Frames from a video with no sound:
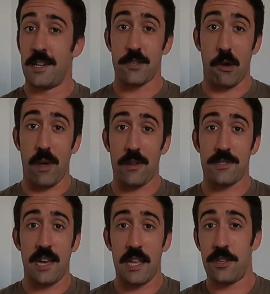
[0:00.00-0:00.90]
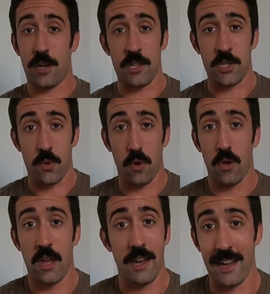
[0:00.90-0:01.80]
So I went outside, took a
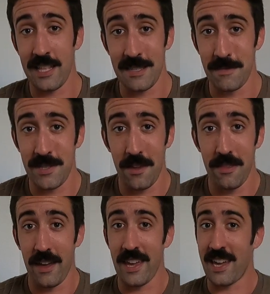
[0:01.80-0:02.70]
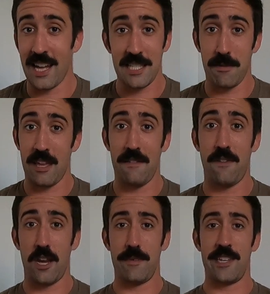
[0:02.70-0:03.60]
stroll, got some sunlight, got some of that
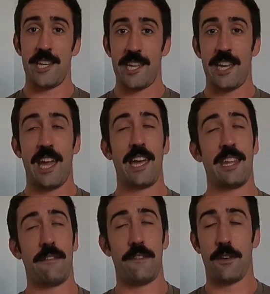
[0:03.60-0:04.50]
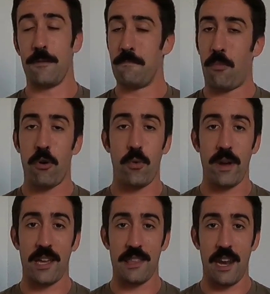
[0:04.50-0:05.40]
vitamin D, and I feel more
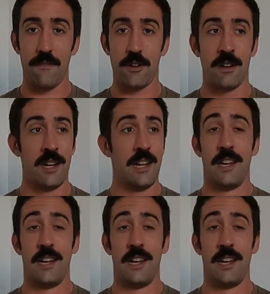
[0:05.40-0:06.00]
awake than ever.